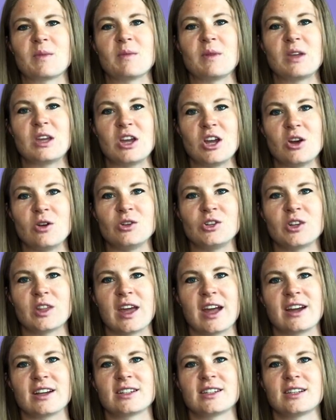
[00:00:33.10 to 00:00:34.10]
huge
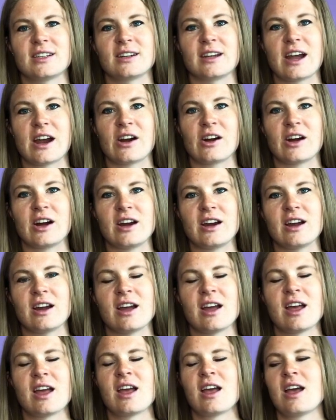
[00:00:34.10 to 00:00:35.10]
thanks to Gary
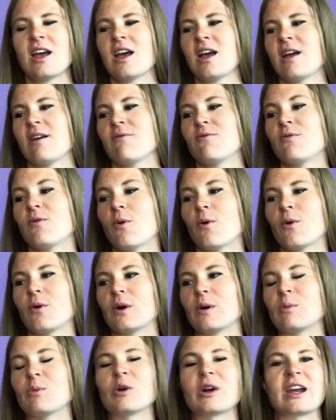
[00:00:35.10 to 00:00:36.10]

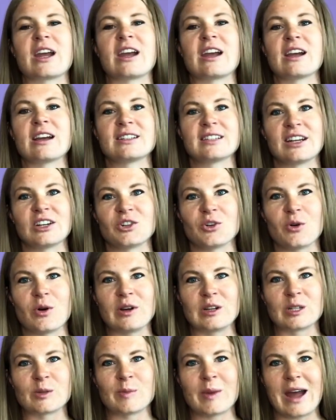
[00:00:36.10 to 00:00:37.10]
for bringing essential
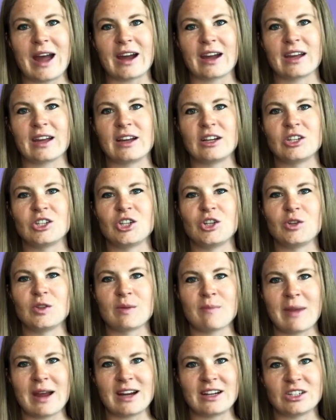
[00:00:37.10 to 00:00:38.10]
oils back into the
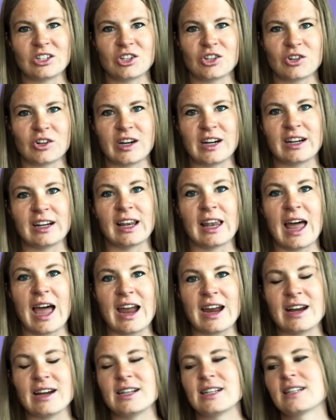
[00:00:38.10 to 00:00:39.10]
mainstream
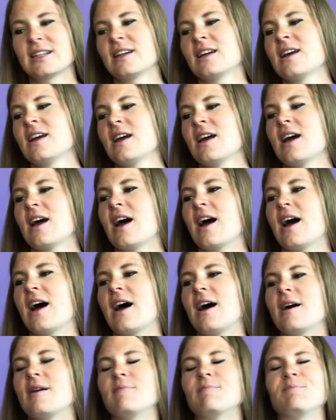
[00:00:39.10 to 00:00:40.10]
light.
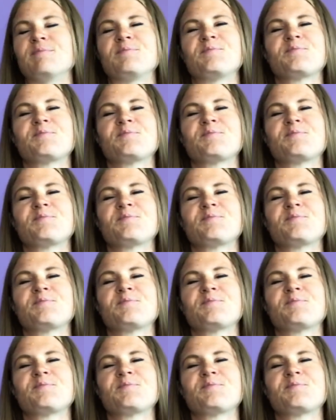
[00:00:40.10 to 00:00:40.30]
I